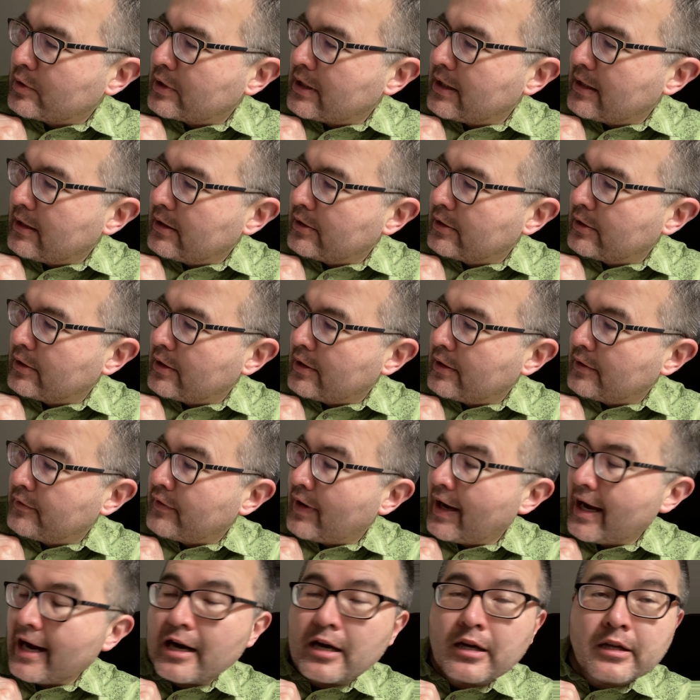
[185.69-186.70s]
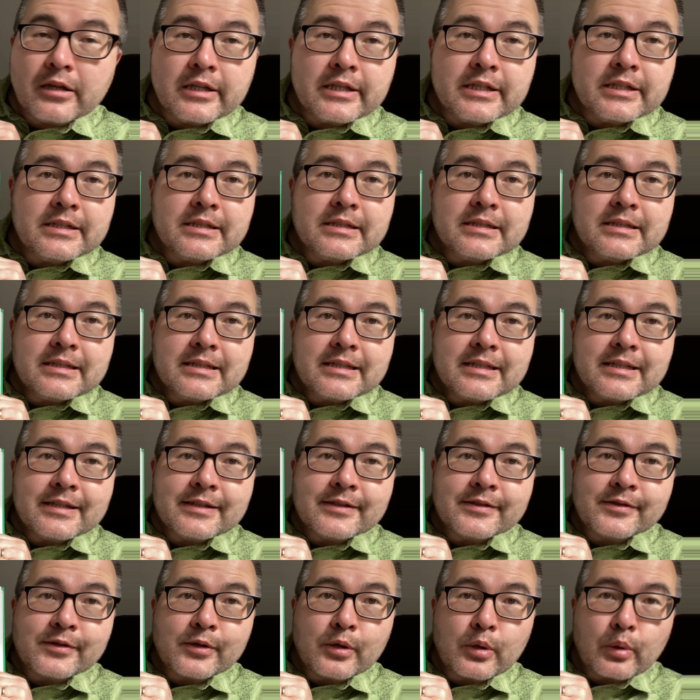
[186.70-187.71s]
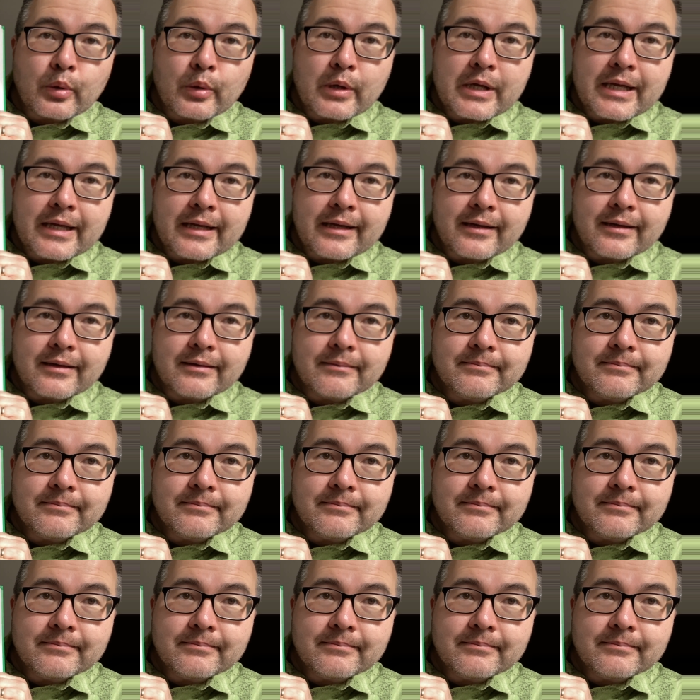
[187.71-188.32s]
color of Ireland is green.